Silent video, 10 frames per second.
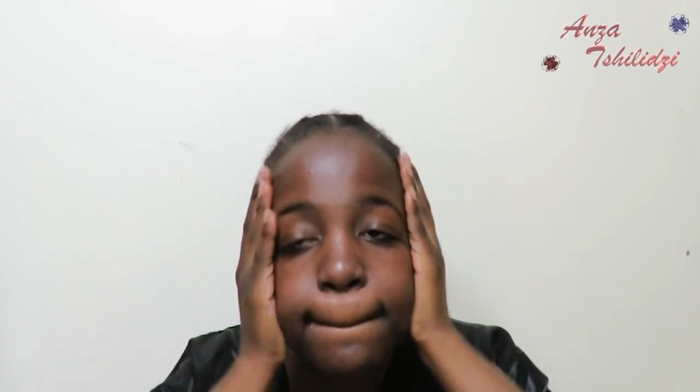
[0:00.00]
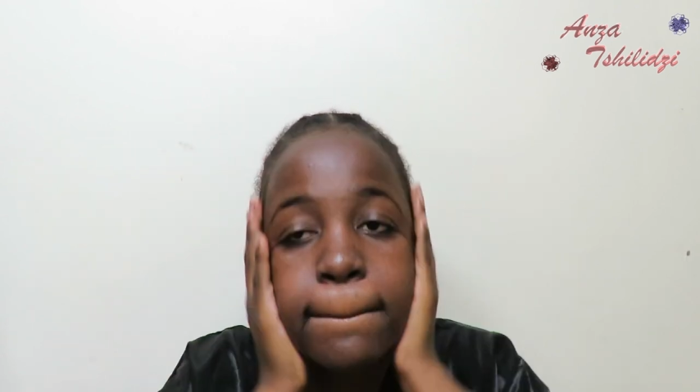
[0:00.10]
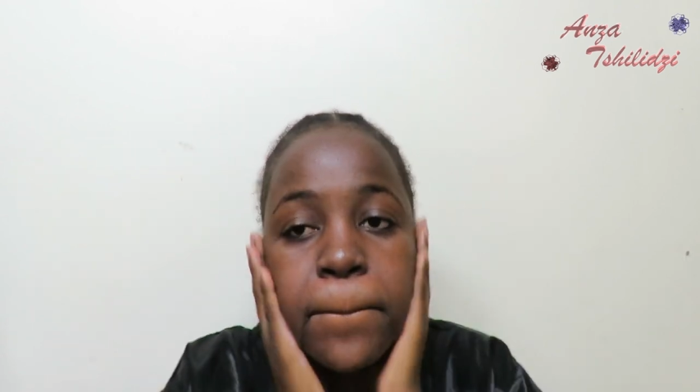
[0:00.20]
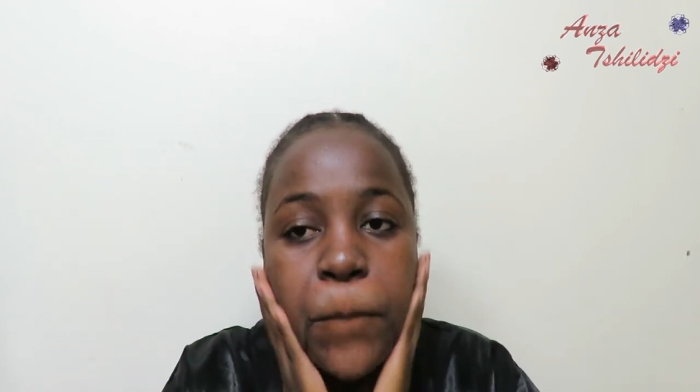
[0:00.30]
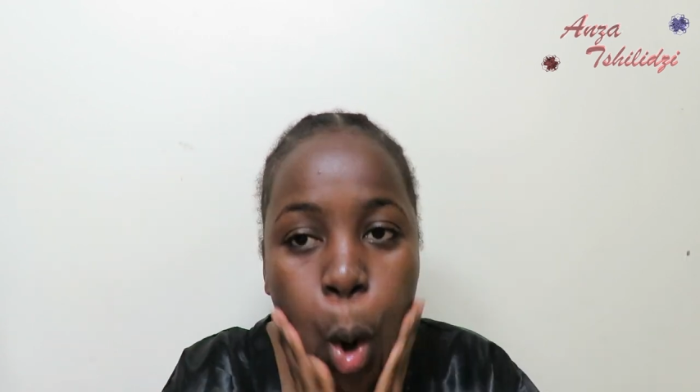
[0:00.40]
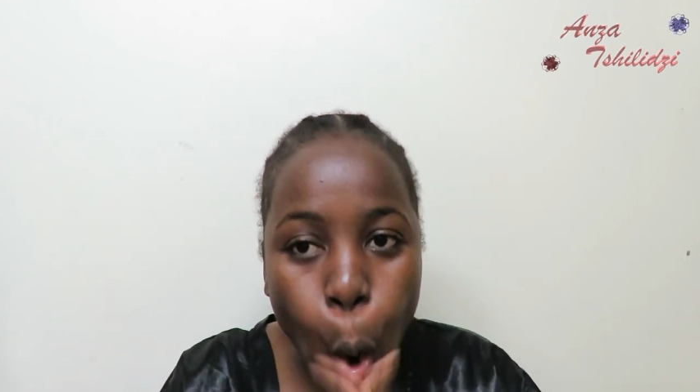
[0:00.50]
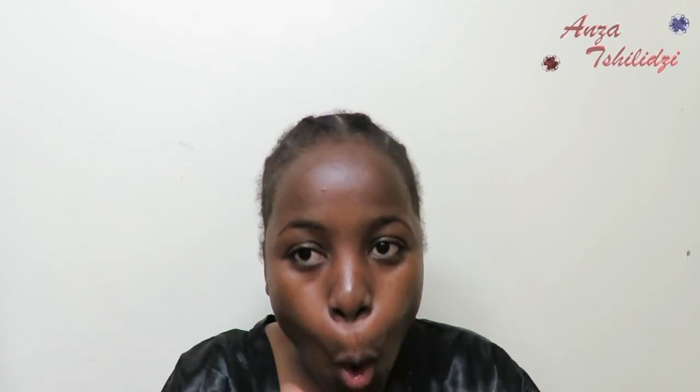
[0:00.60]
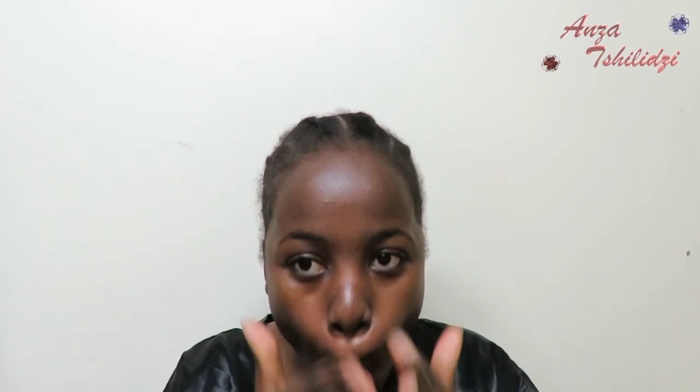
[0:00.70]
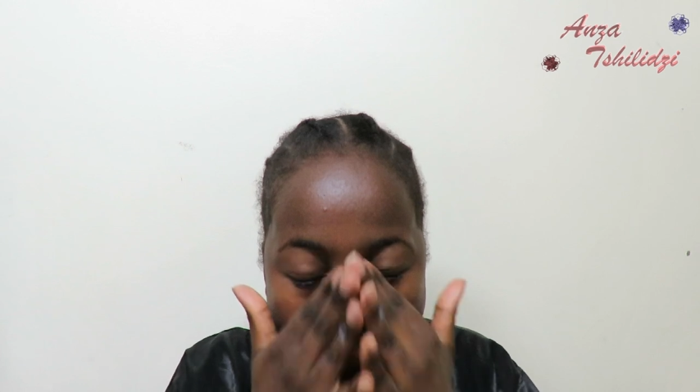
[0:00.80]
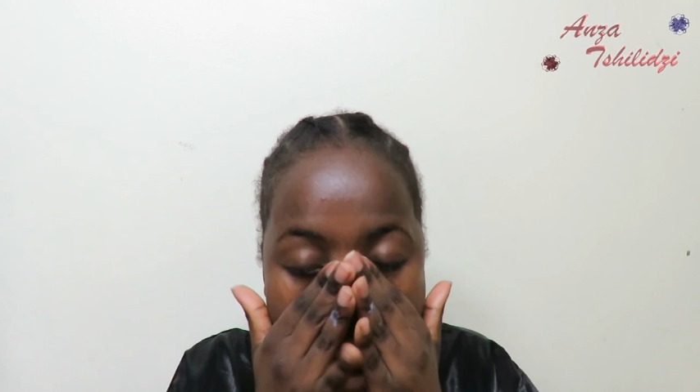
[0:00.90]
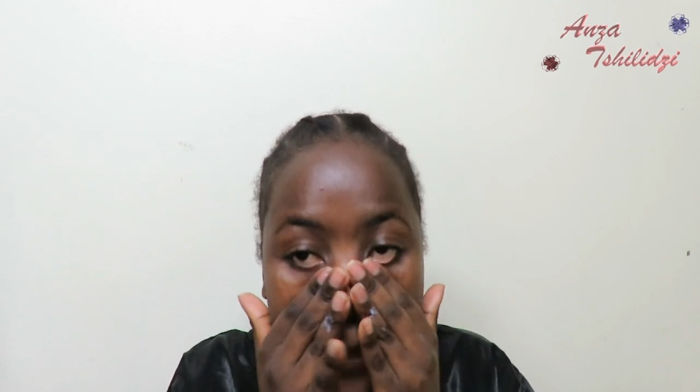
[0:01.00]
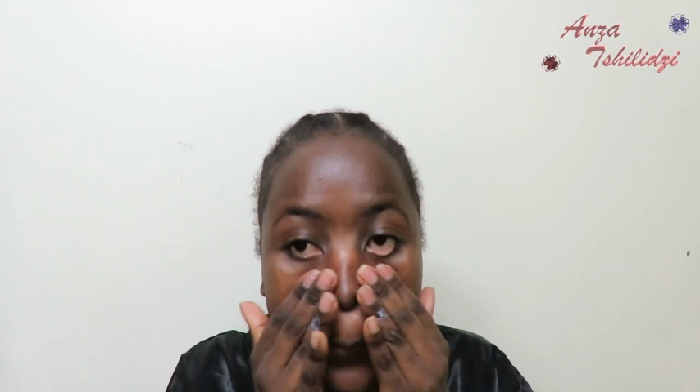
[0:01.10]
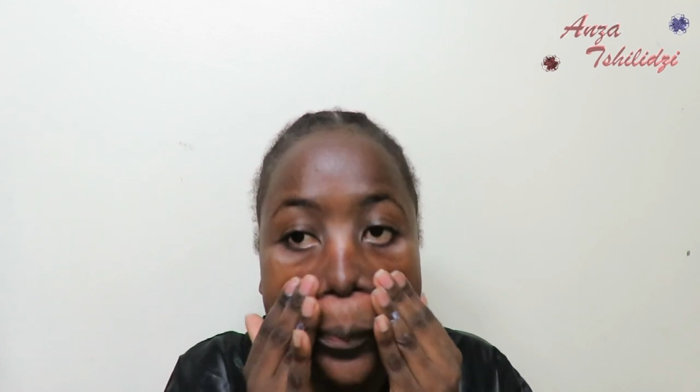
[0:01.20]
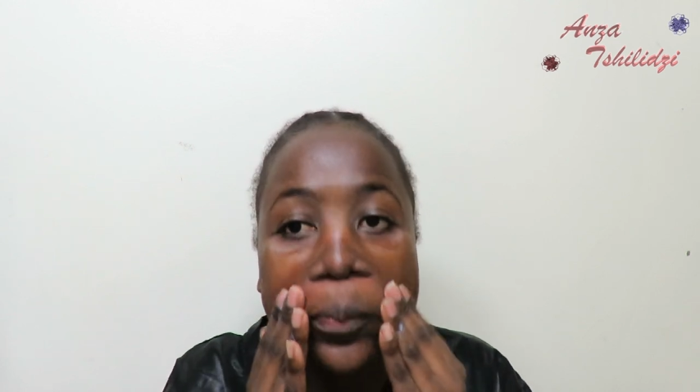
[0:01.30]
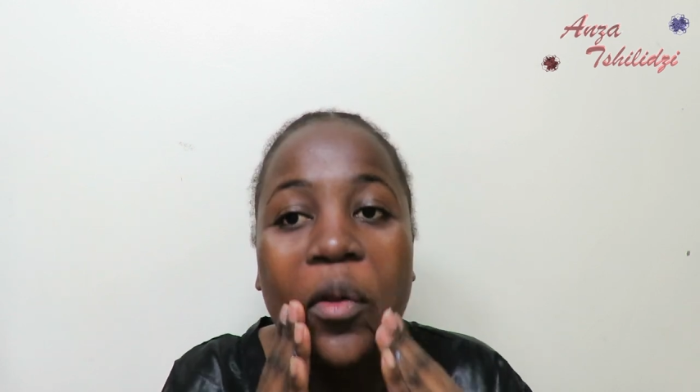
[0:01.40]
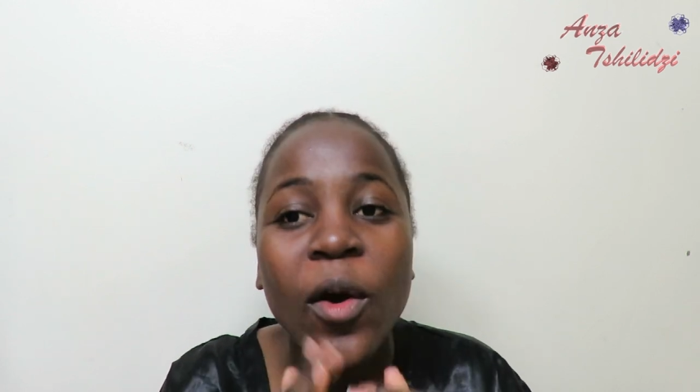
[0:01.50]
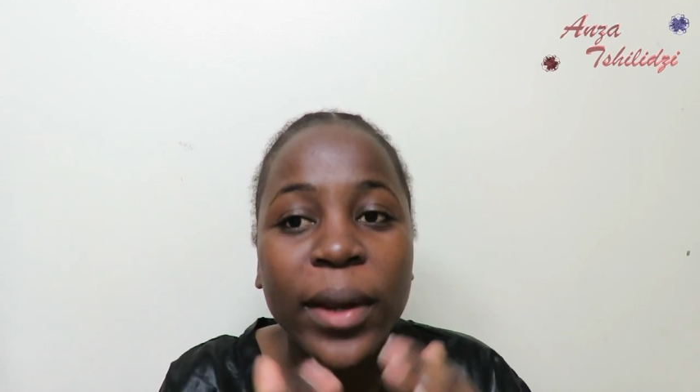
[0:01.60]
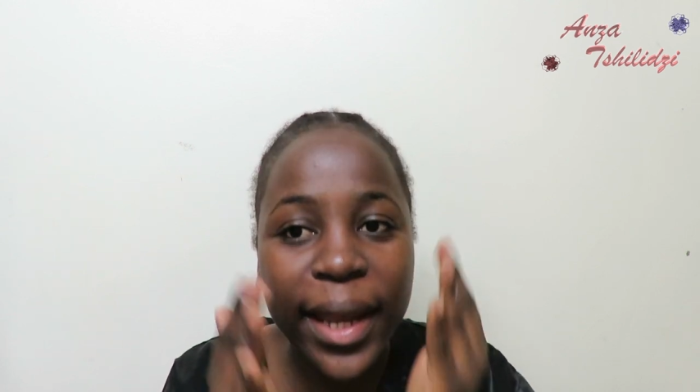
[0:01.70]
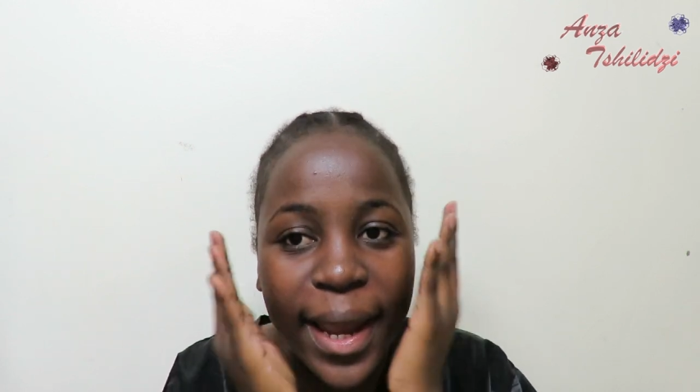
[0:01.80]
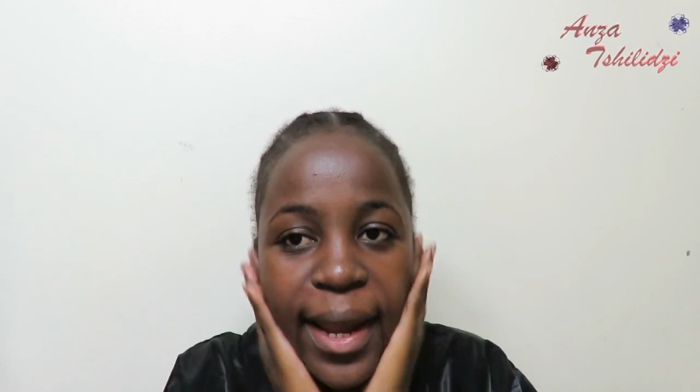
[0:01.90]
more.
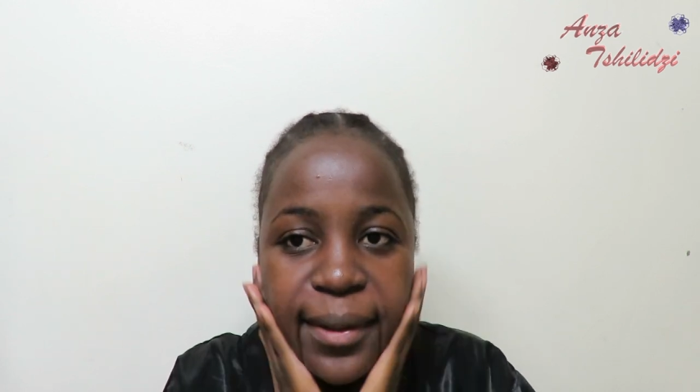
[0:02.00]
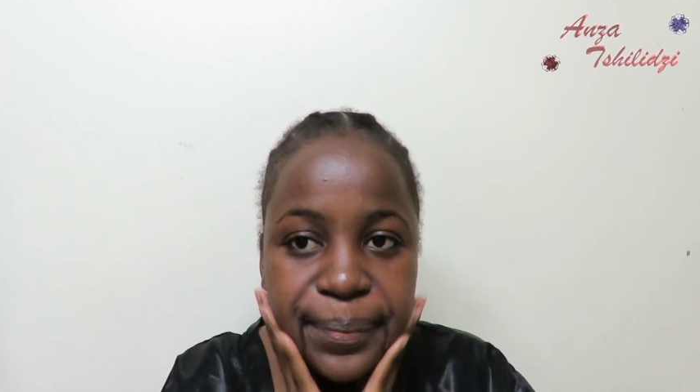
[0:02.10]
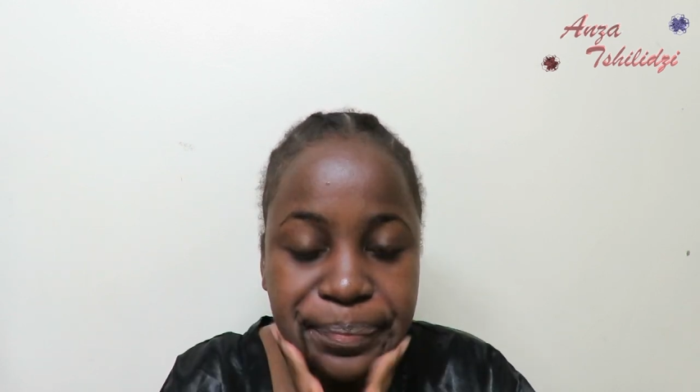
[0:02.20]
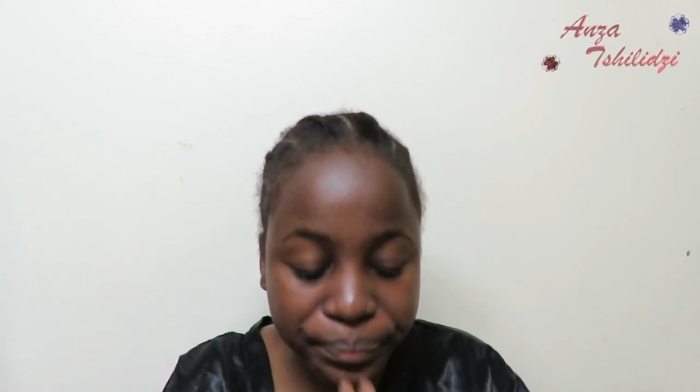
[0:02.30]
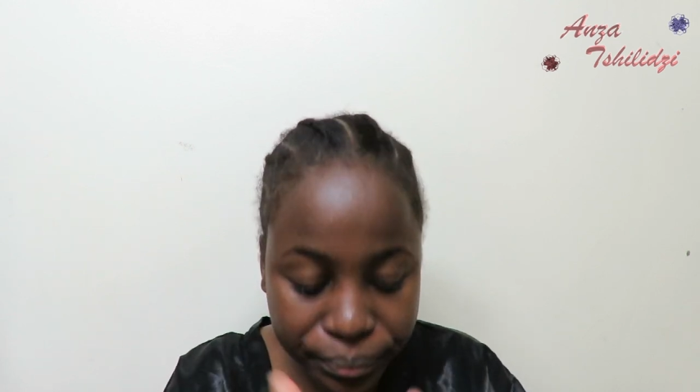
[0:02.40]
Okay?